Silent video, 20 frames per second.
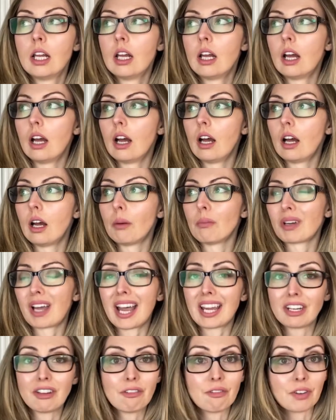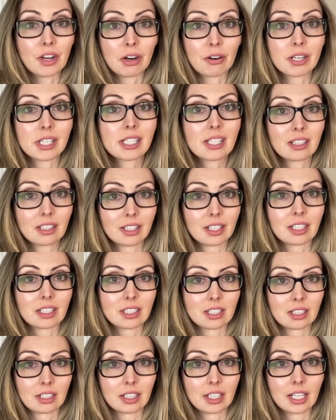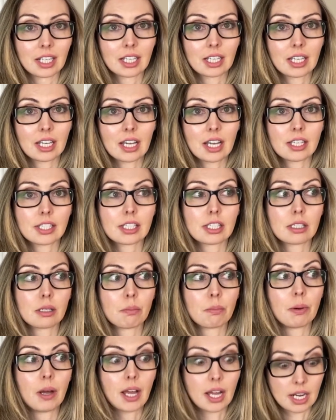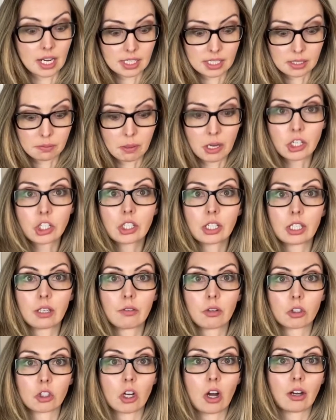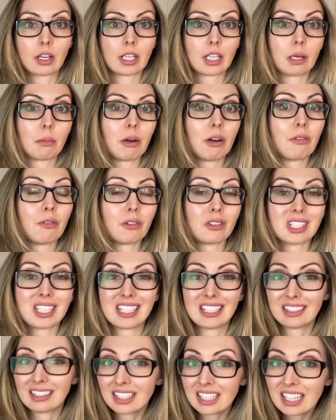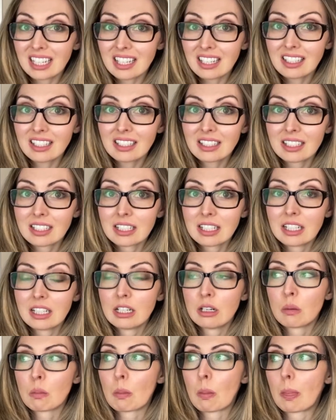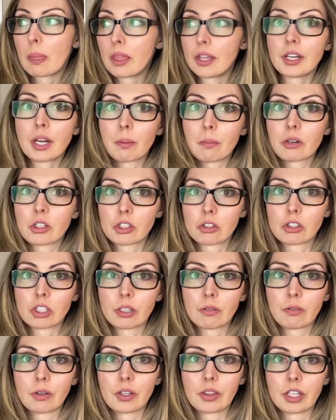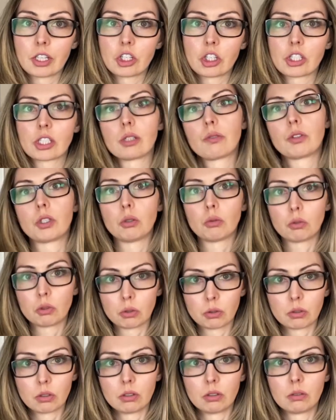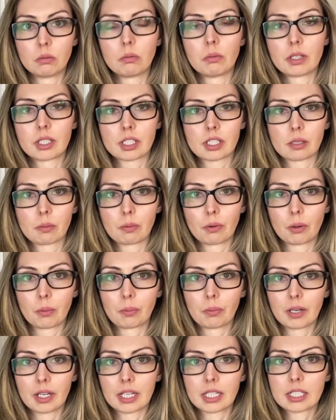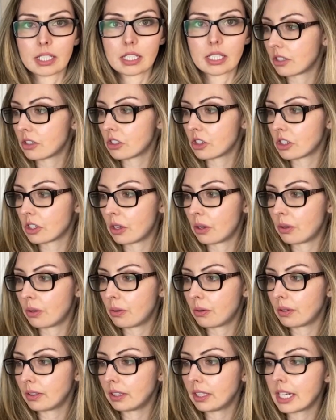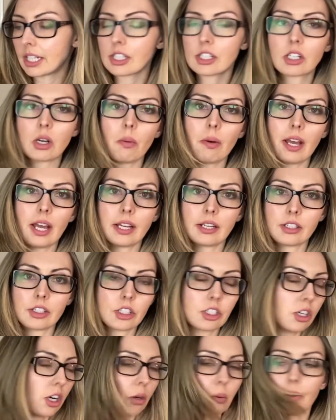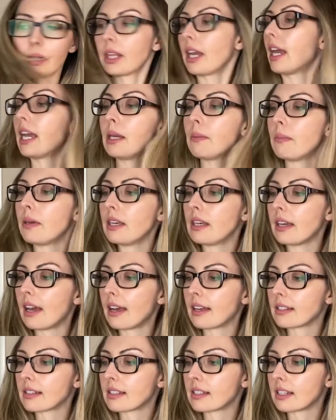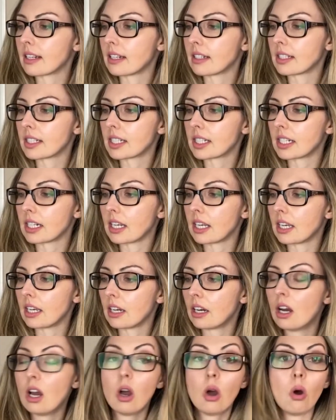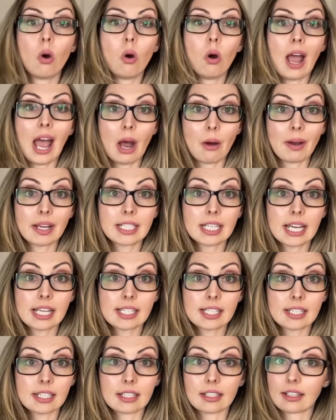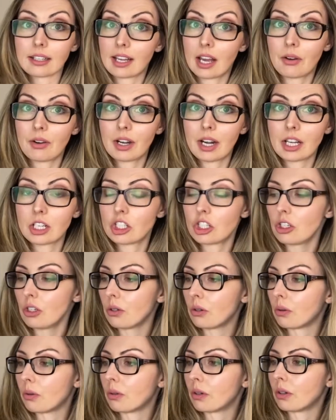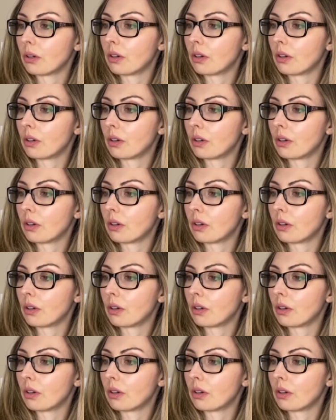kind of varies clinic to clinic, but especially if you're talking about fertility, the numbers are different than just if you Google what's appropriate. So let's go ahead and start with APS and see how I tested. How did I do?